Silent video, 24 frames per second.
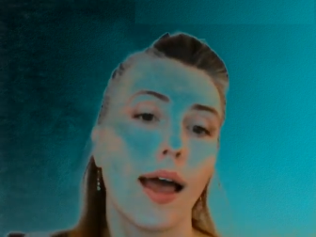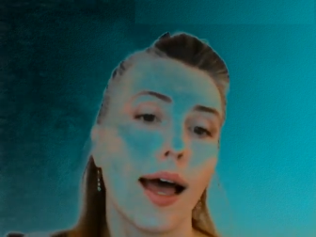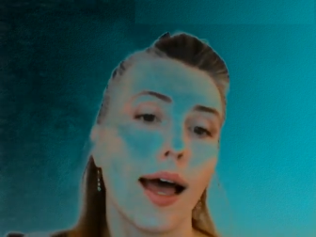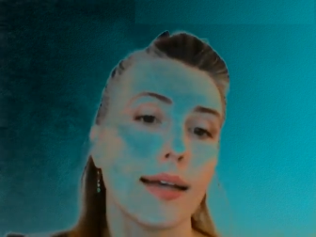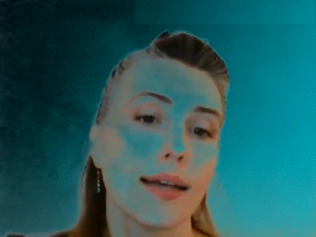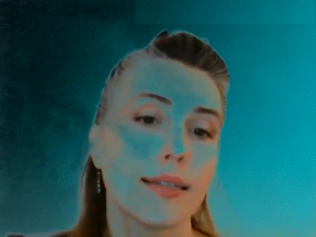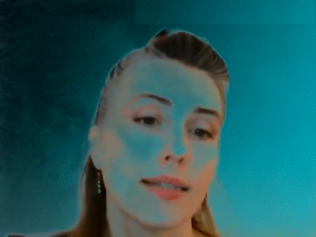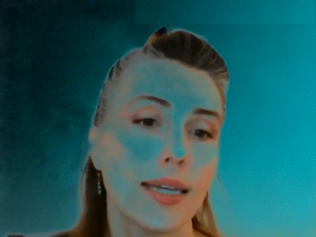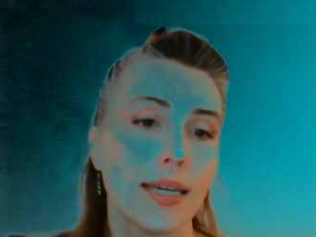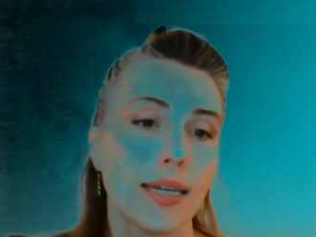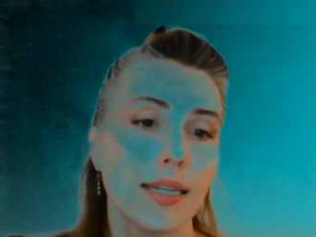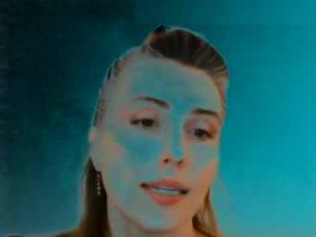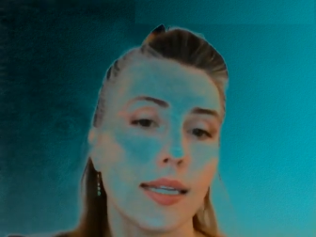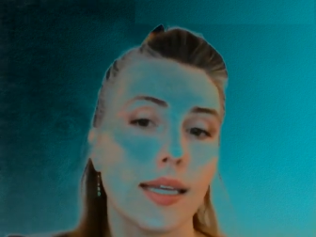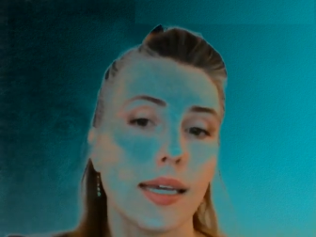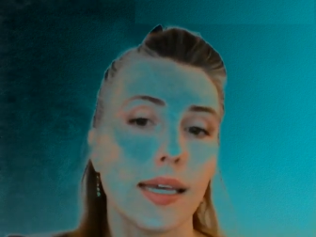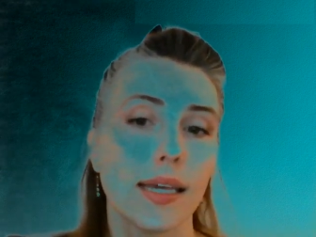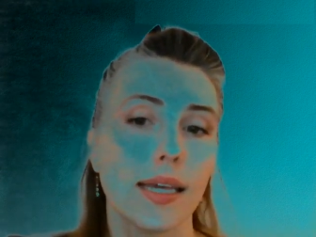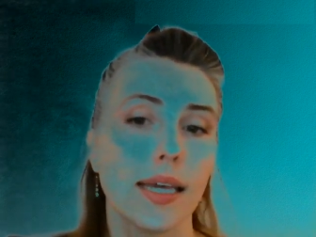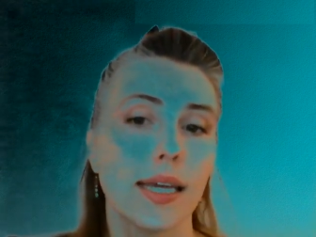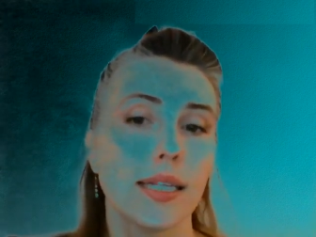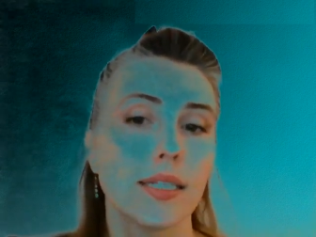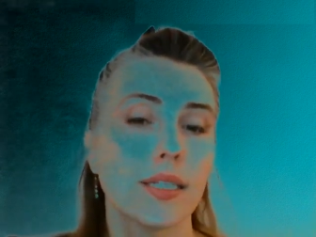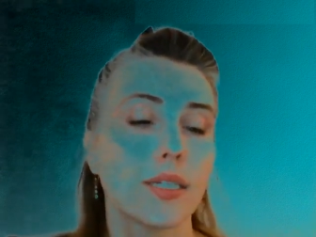as in
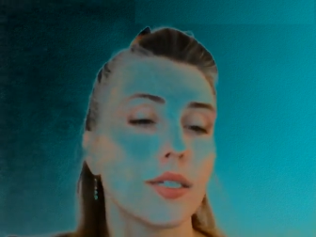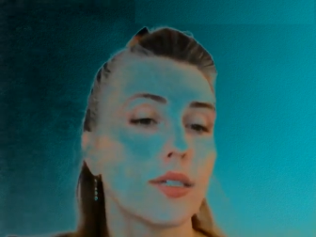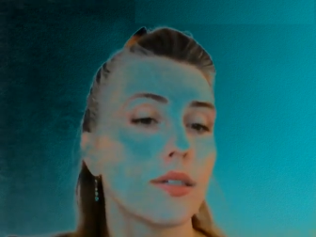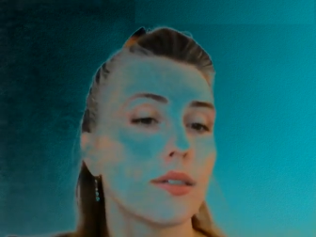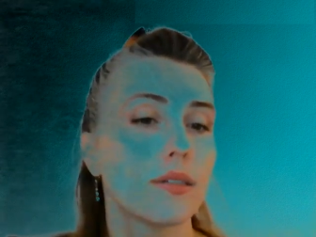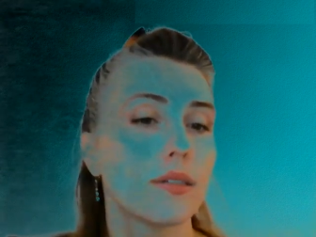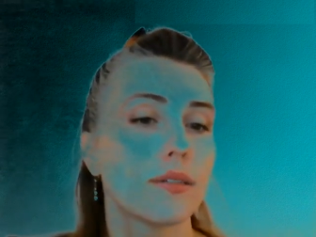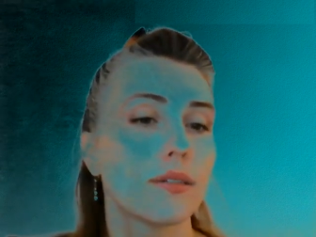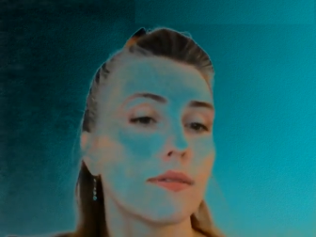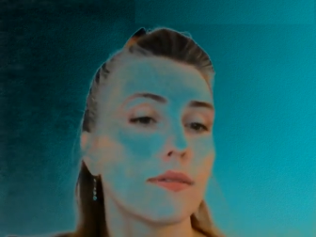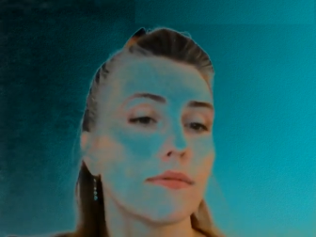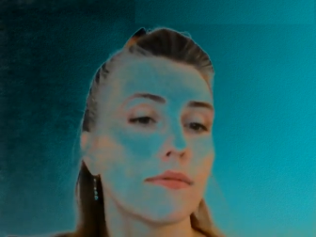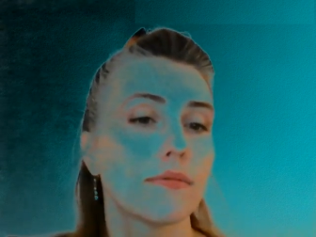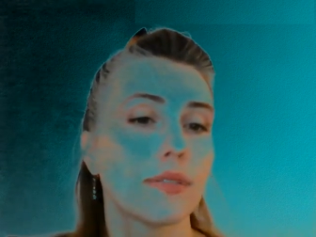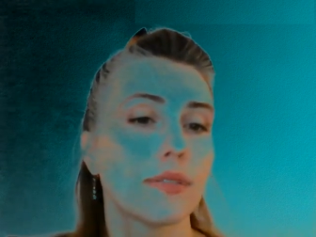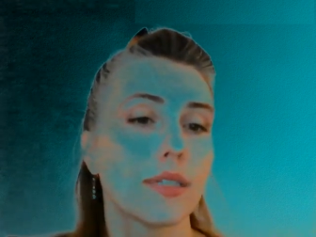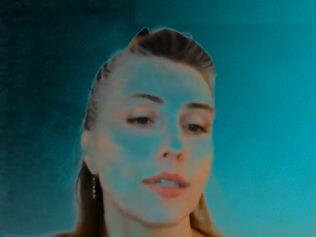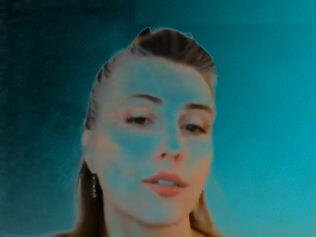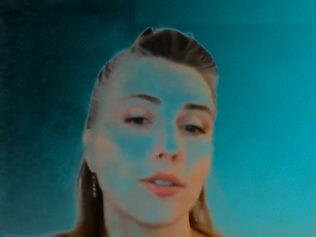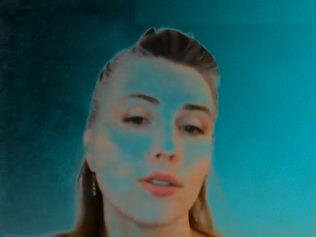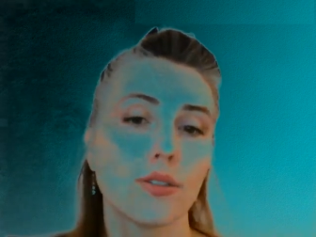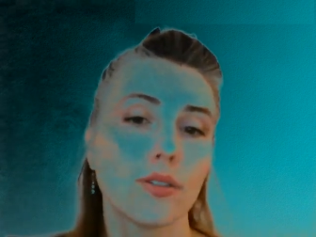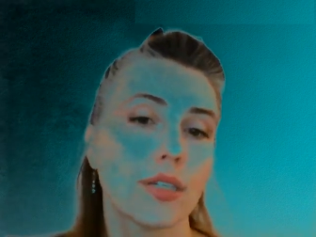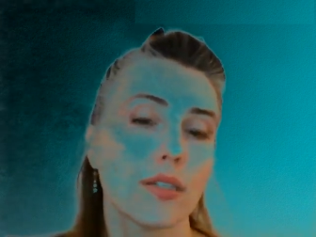it
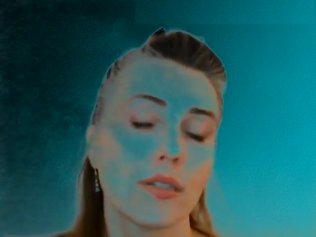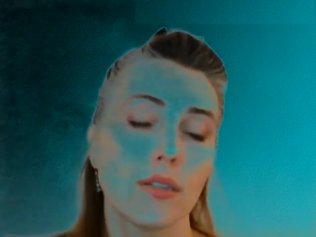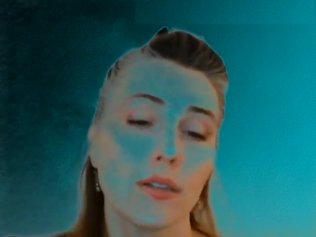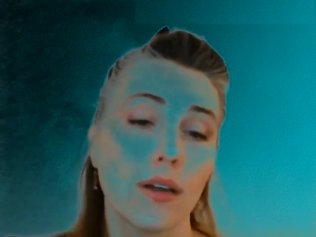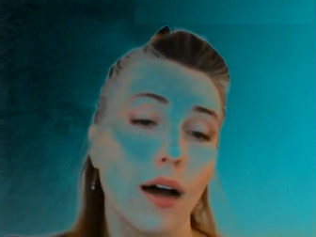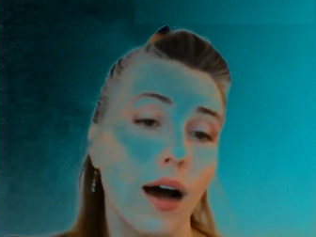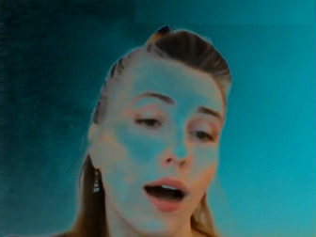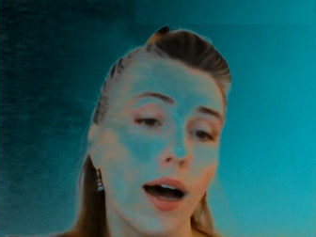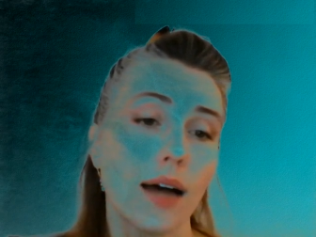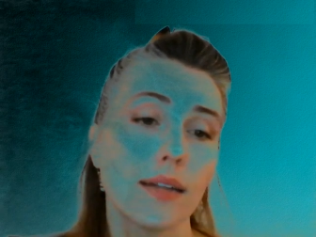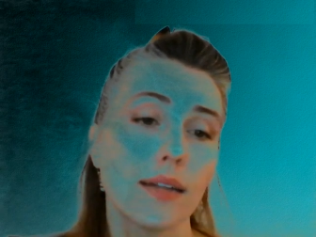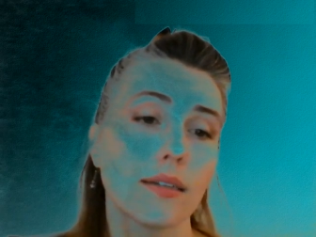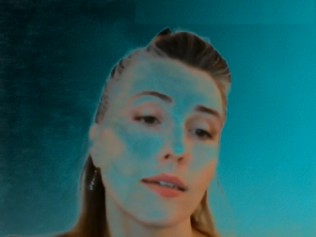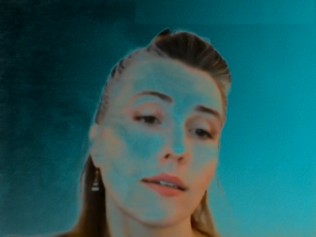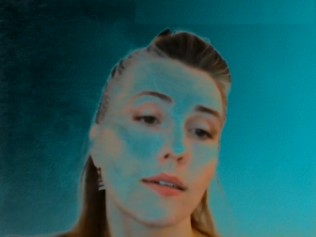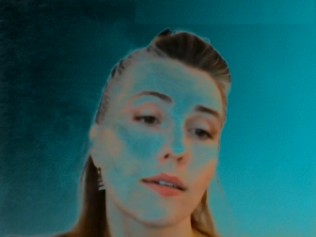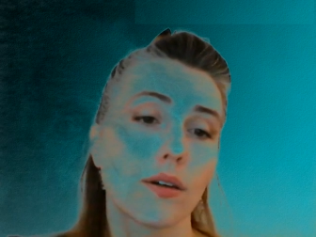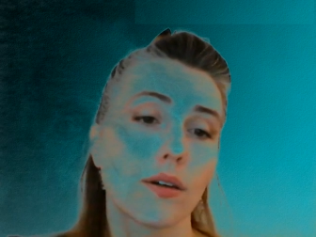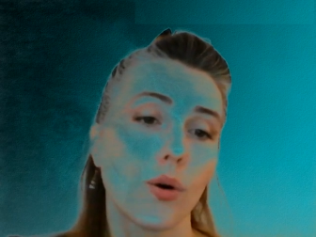does not